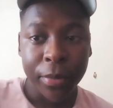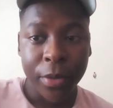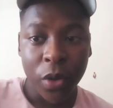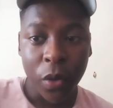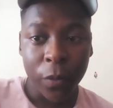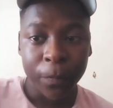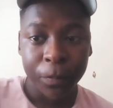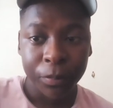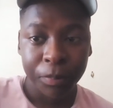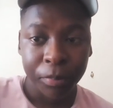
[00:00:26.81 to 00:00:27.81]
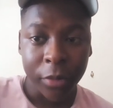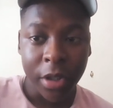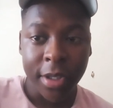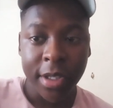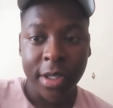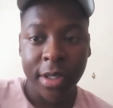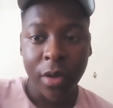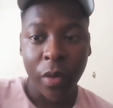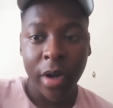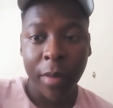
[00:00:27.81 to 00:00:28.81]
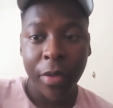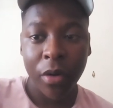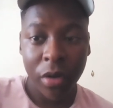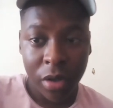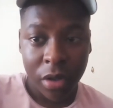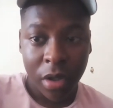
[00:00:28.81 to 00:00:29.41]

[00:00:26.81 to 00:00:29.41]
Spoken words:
So this is the wake up thought